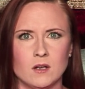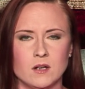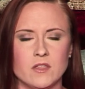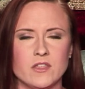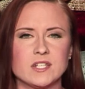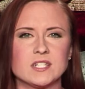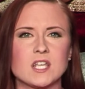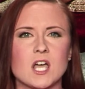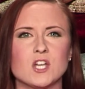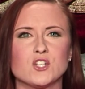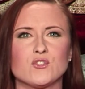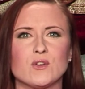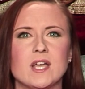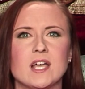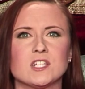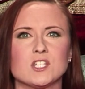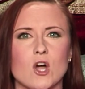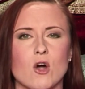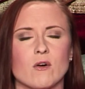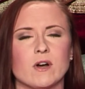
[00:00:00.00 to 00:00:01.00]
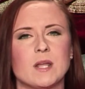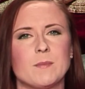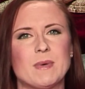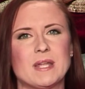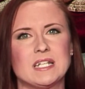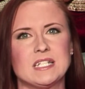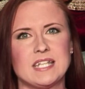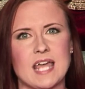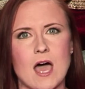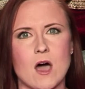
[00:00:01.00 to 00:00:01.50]
Now, this country has already
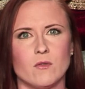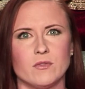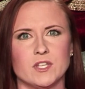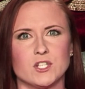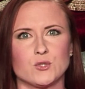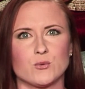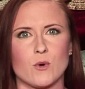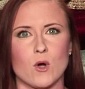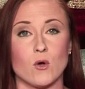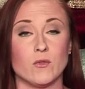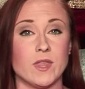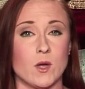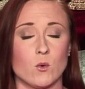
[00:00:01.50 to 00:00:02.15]
been down this road.